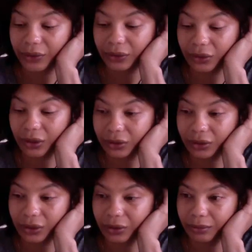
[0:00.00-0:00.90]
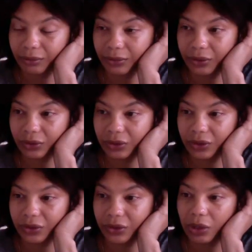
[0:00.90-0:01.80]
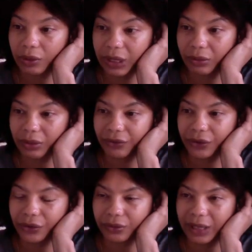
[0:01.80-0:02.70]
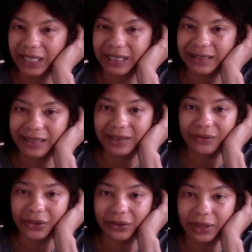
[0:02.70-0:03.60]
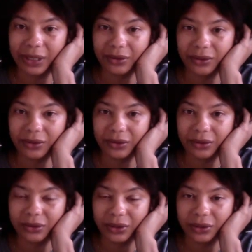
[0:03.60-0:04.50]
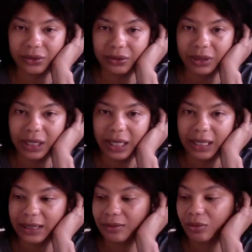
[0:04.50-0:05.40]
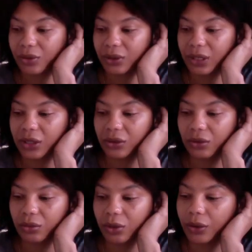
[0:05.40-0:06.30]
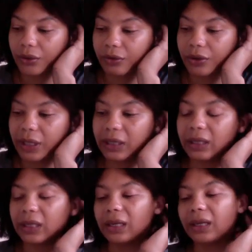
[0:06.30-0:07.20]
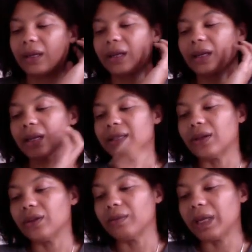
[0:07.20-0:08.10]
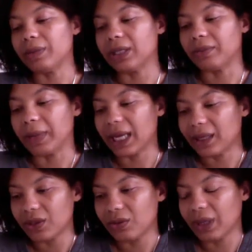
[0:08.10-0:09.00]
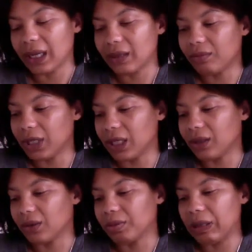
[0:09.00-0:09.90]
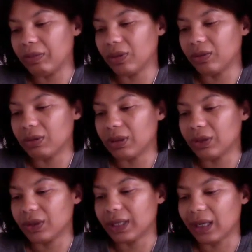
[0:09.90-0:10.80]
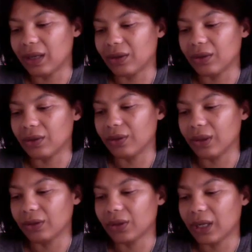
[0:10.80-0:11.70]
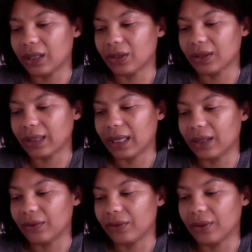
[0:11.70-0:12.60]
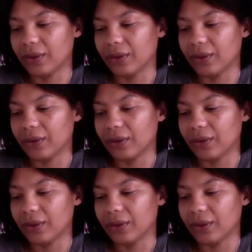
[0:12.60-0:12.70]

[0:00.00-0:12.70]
the long term, just knowing what feels right and doesn't feel right to you, and it's important that you work through it. So there may be demands you can't meet, or people who don't understand, or who are trying to just kind of